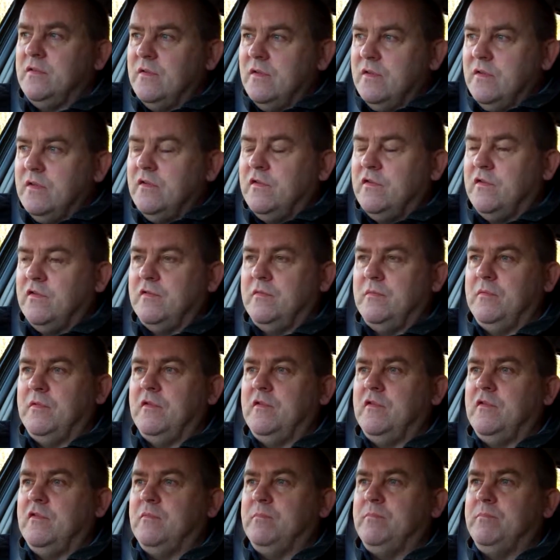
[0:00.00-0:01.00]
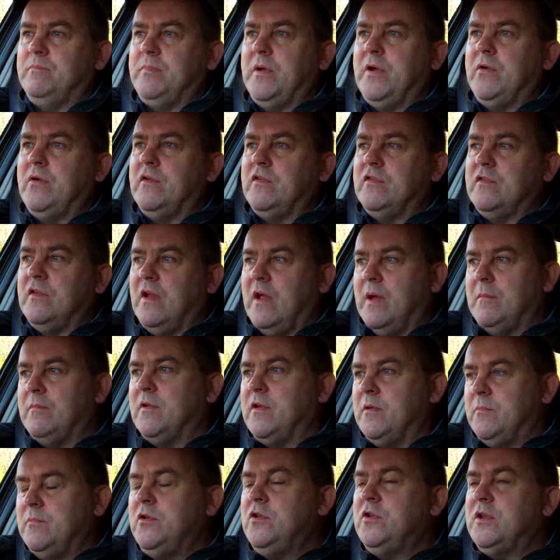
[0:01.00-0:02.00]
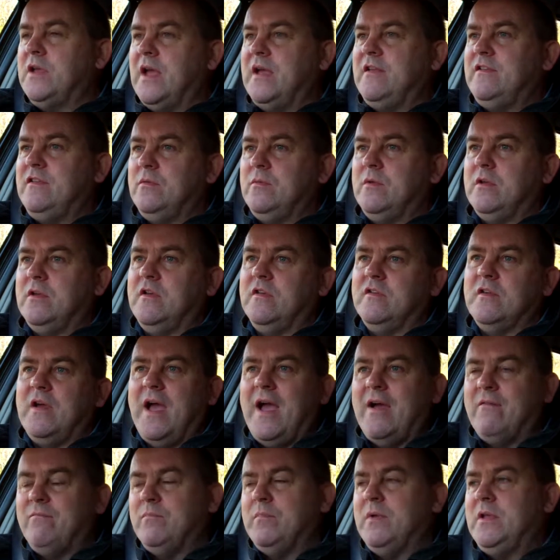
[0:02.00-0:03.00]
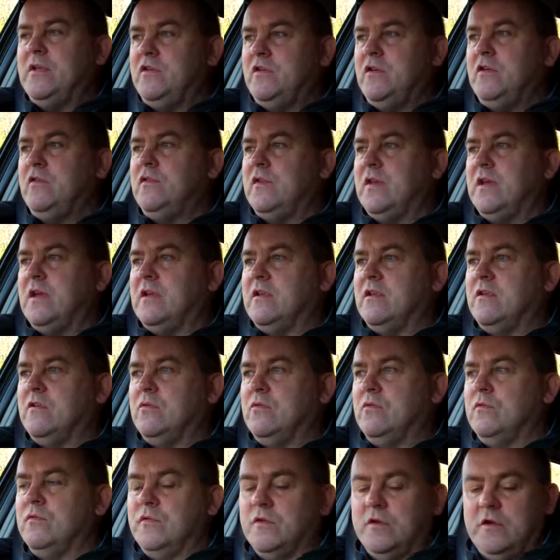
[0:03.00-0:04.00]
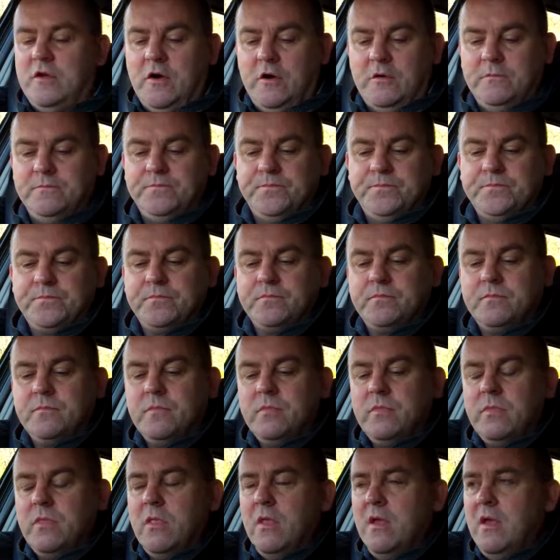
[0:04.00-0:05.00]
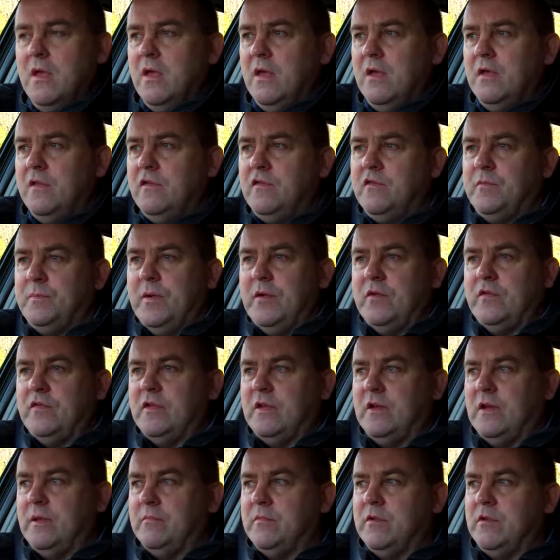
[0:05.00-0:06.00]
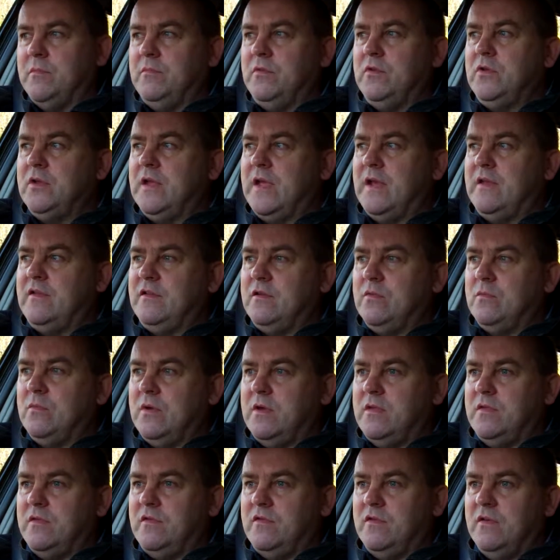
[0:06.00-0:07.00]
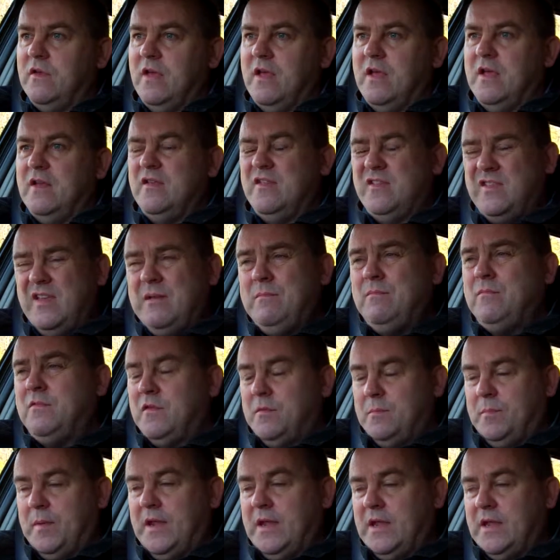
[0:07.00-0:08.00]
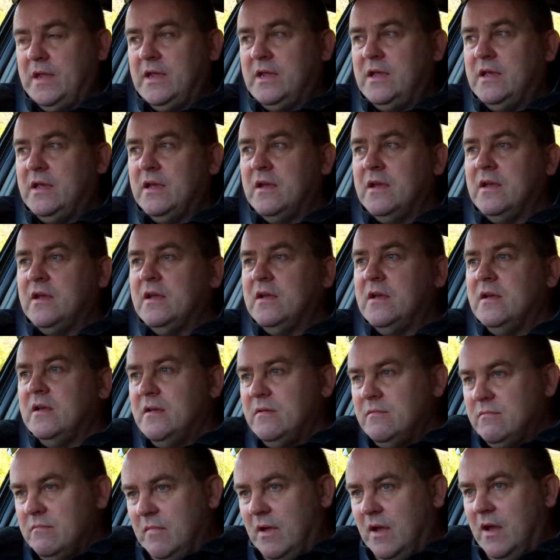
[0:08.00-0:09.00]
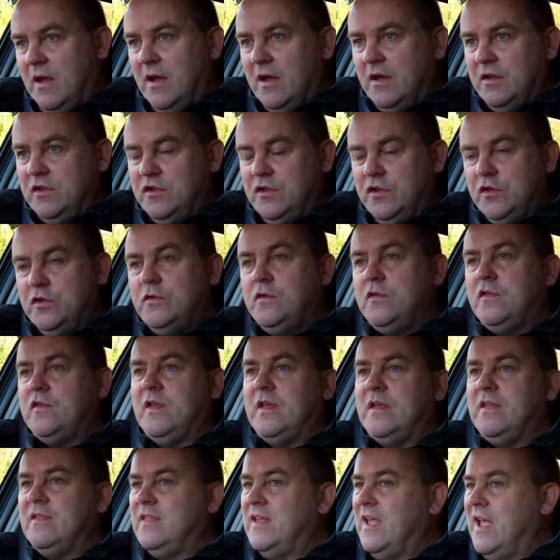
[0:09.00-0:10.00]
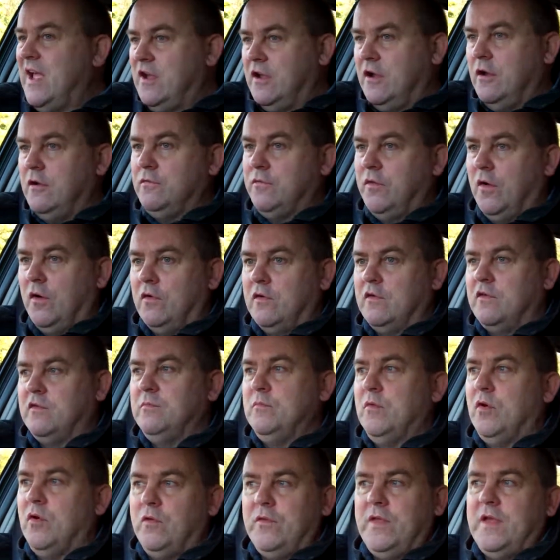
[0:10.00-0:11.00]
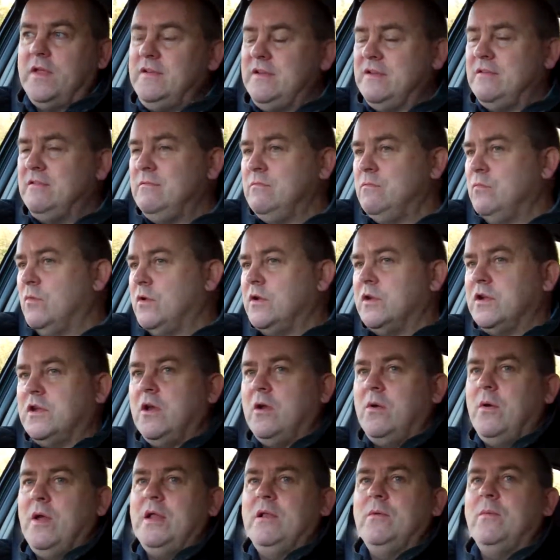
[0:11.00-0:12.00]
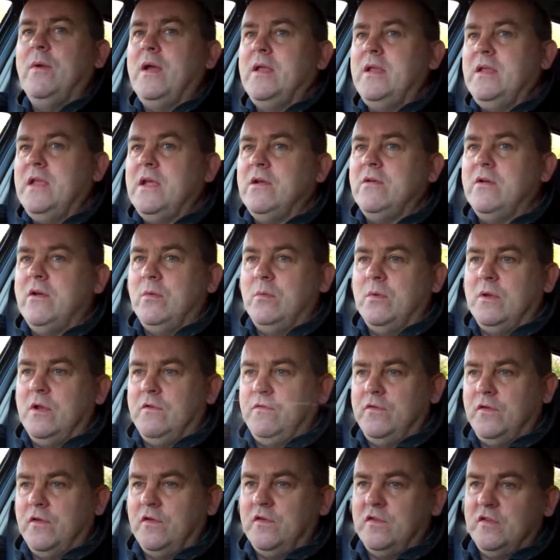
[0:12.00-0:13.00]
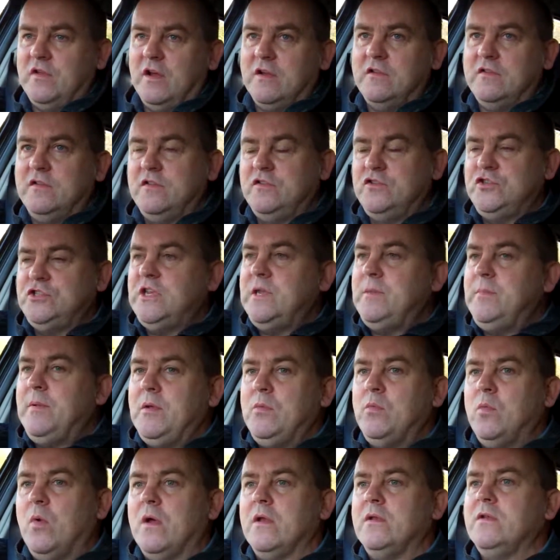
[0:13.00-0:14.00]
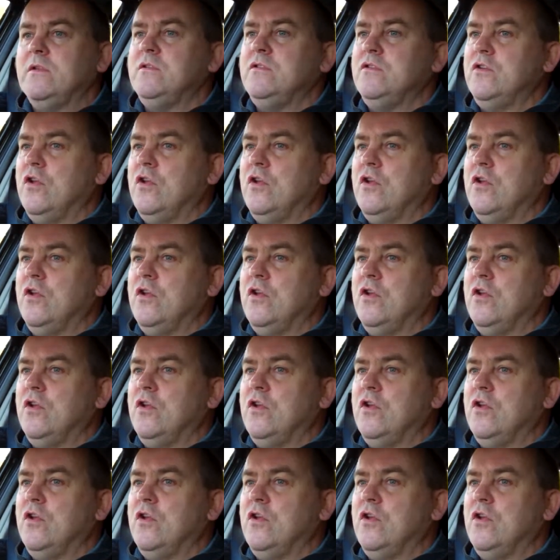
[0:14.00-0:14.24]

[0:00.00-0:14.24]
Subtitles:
the spirits that I'm communicating with, because I haven't been using it an awful lot, the spirits that I'm communicating with seem to be using the Echo Vox more. They didn't want to go anywhere near it when I first started. GB1,